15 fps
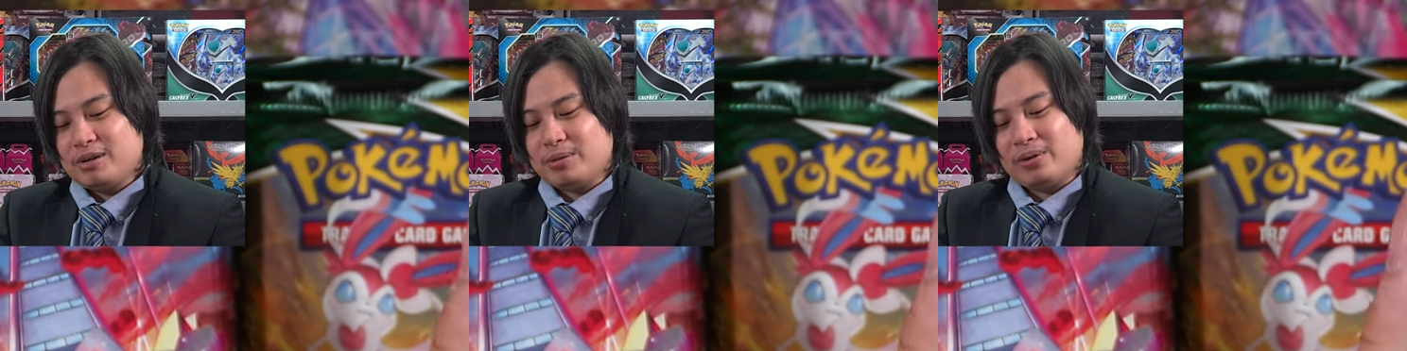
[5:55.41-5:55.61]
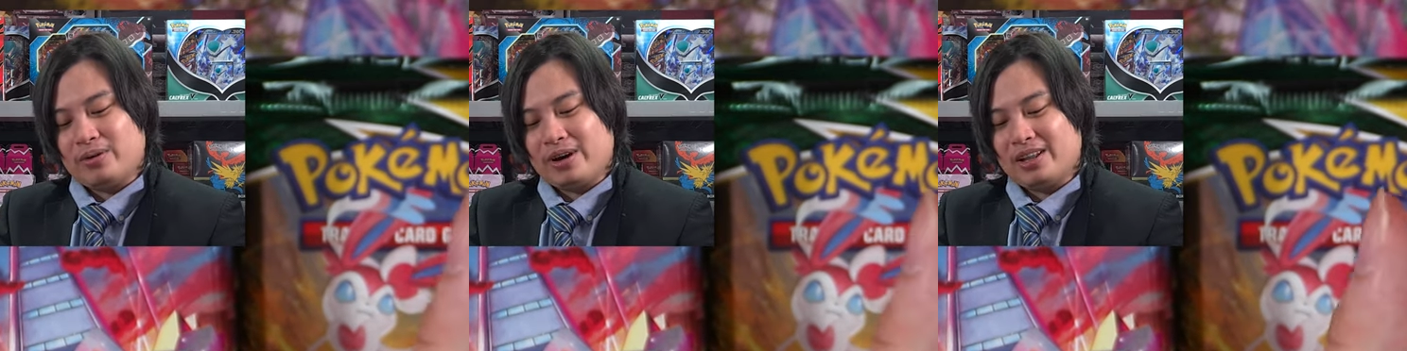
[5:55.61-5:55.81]

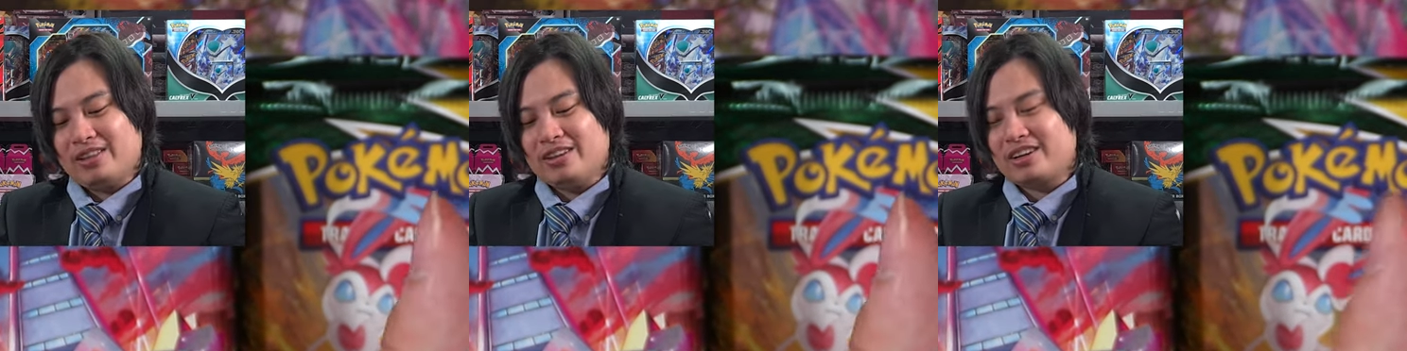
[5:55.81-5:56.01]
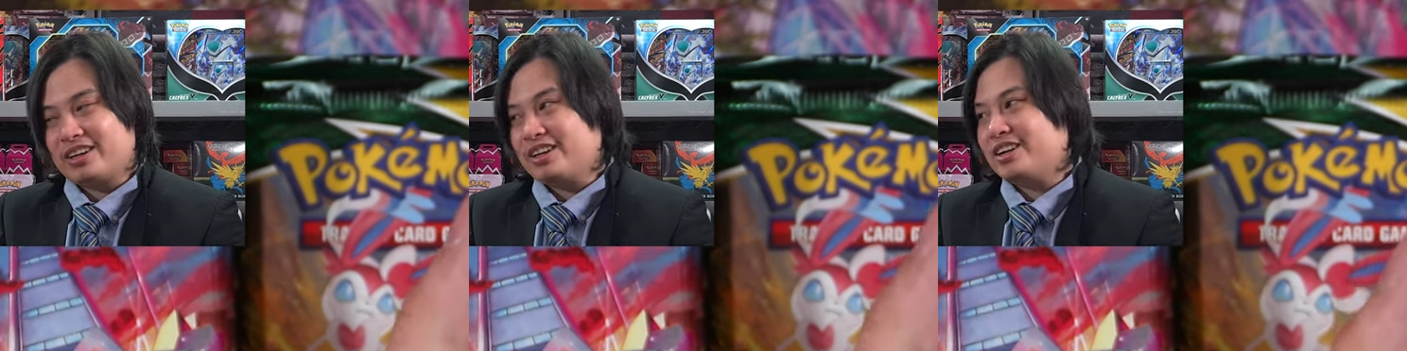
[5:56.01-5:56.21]
Well,
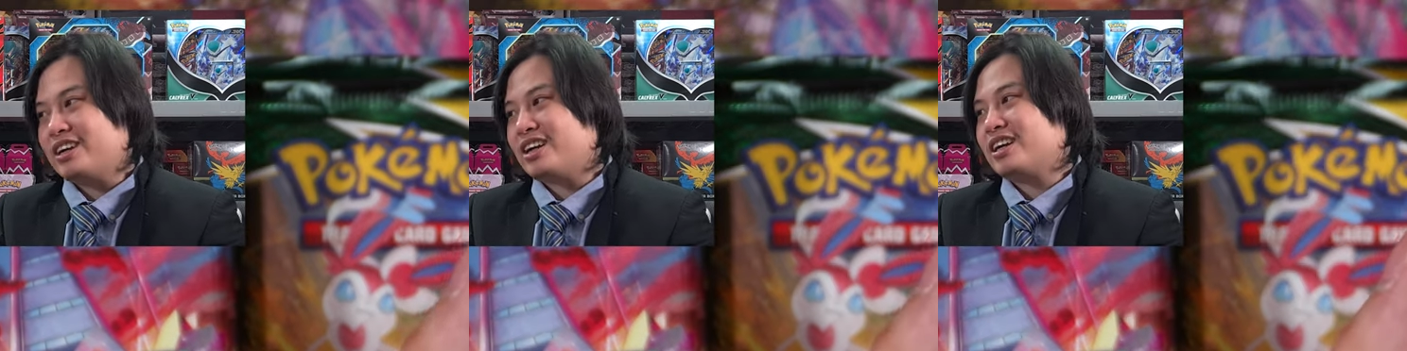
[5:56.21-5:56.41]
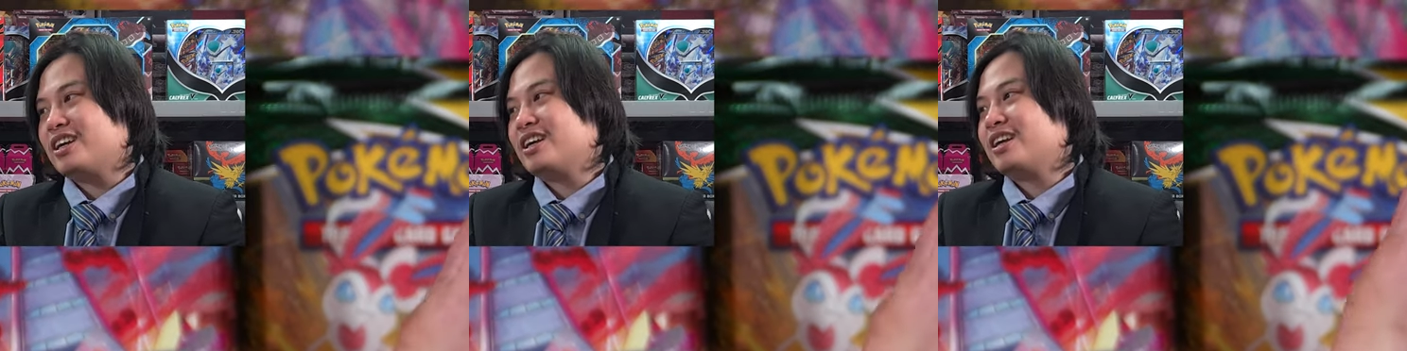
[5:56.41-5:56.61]
look at
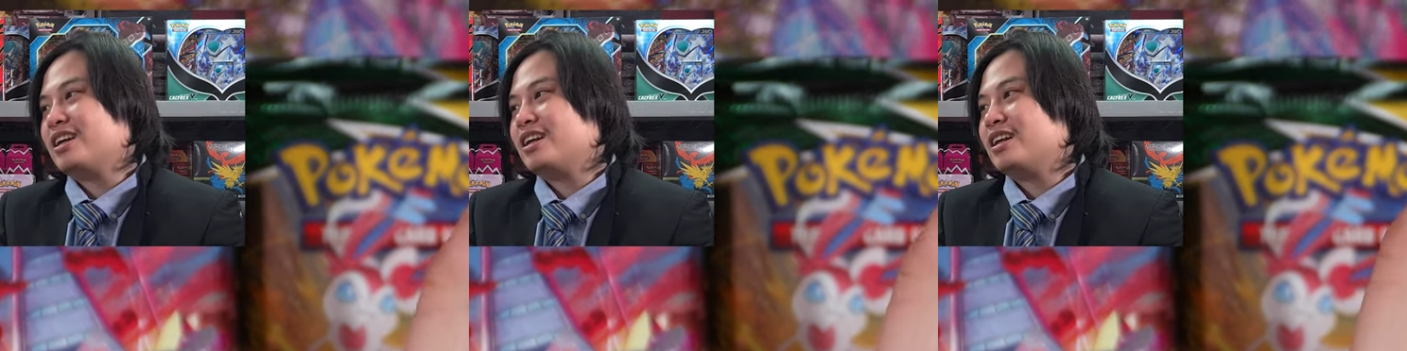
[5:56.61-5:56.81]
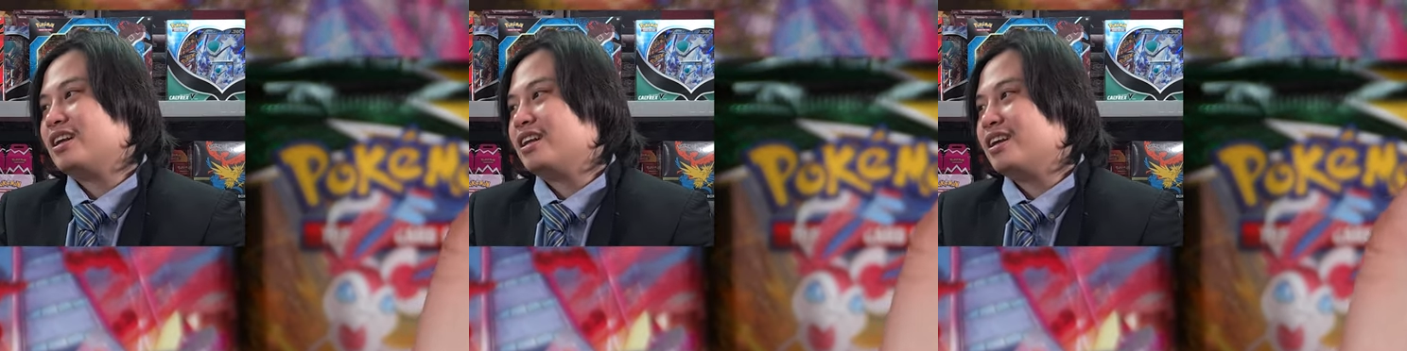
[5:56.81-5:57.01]
her.
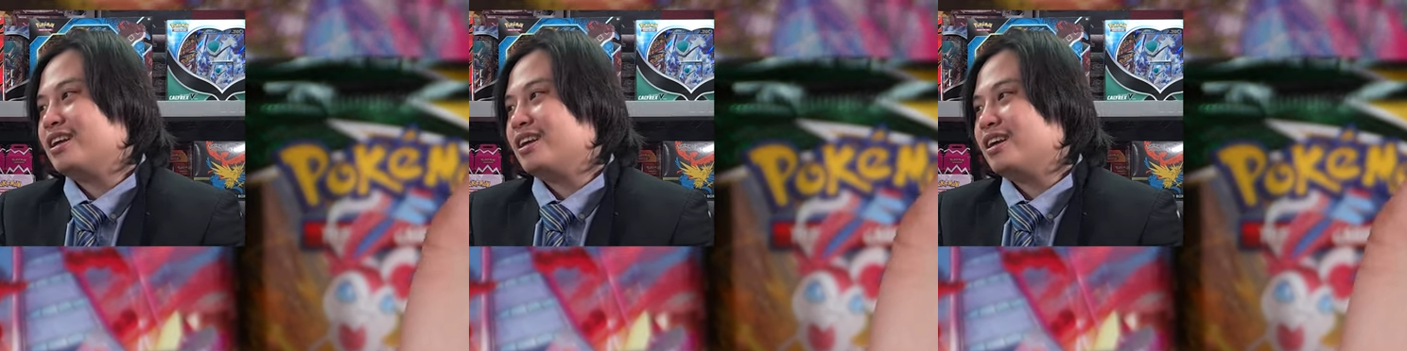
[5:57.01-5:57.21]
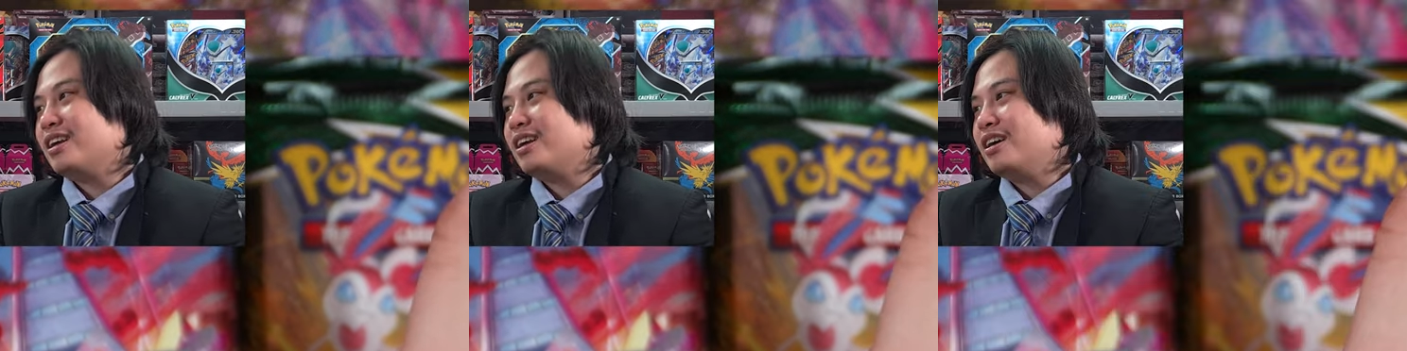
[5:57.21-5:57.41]

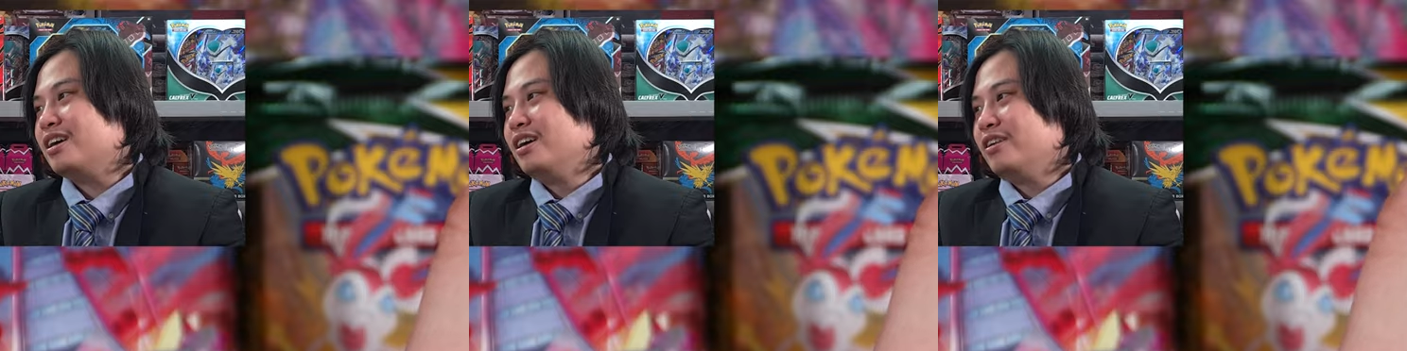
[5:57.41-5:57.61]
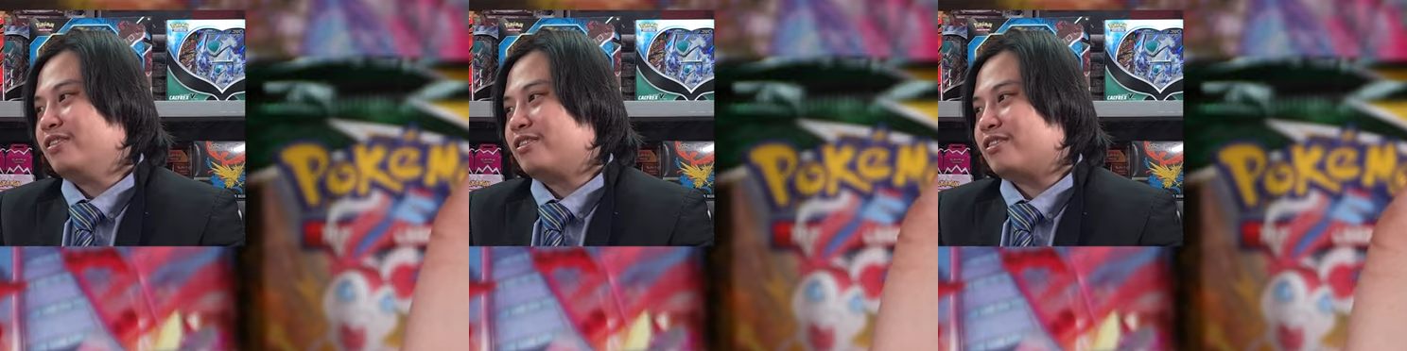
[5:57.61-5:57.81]

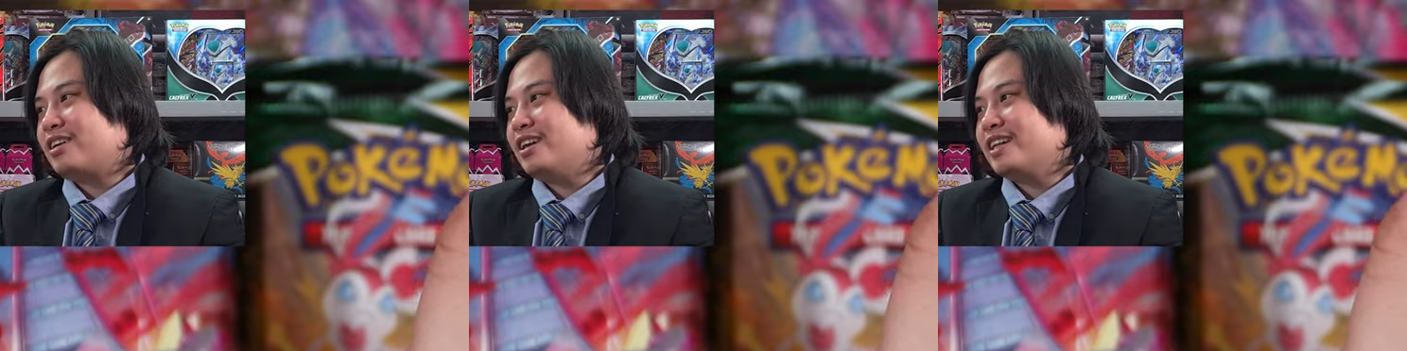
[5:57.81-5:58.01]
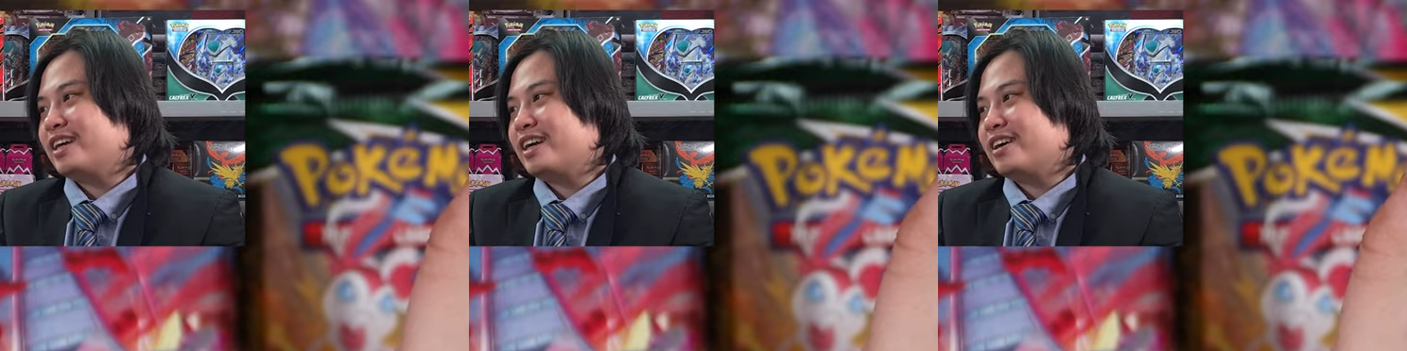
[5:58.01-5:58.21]

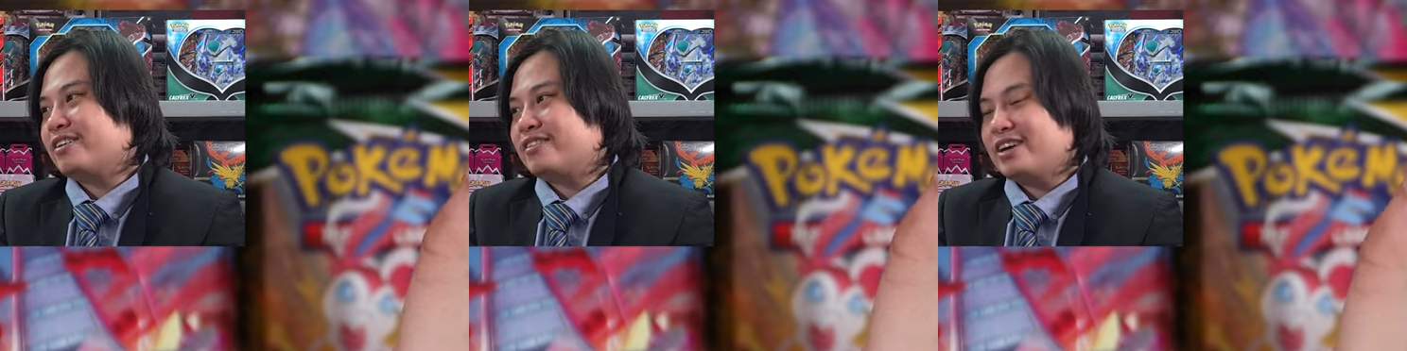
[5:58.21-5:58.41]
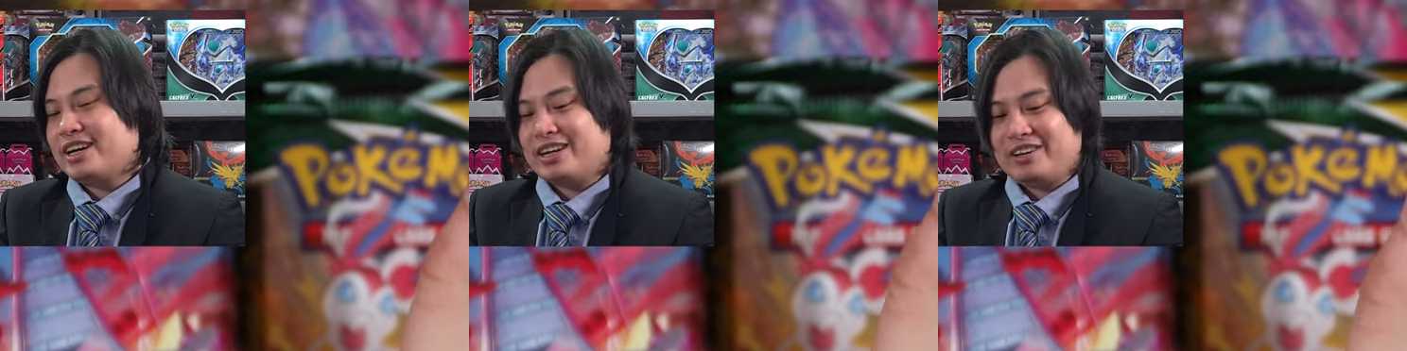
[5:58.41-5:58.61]
Frolicking
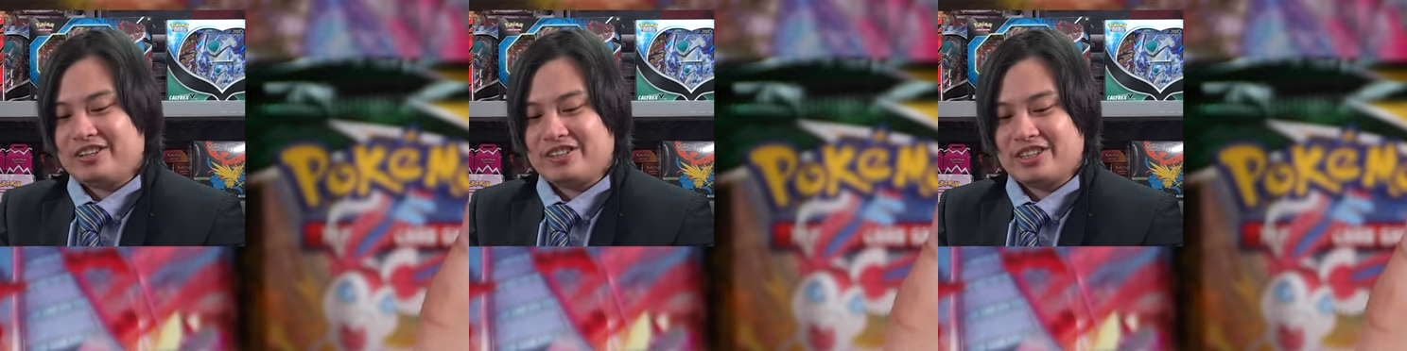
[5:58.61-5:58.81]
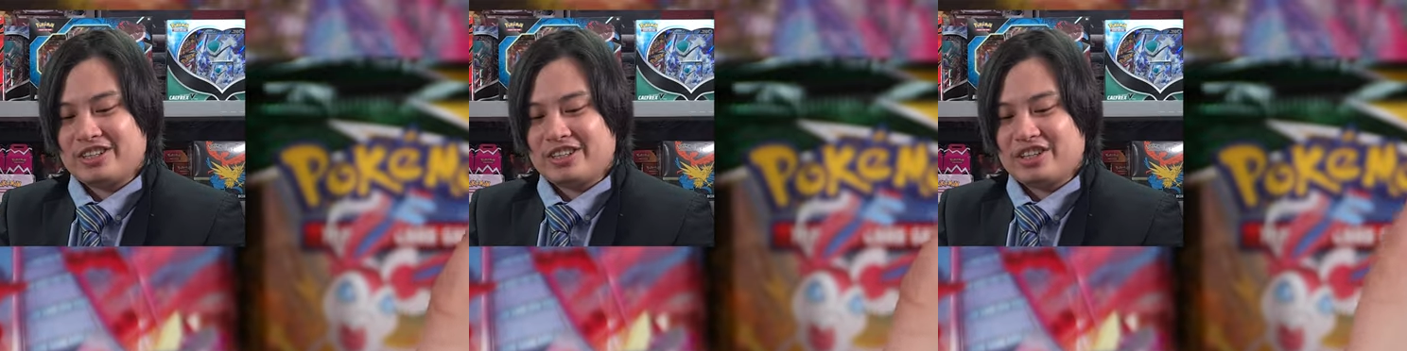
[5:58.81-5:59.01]
around.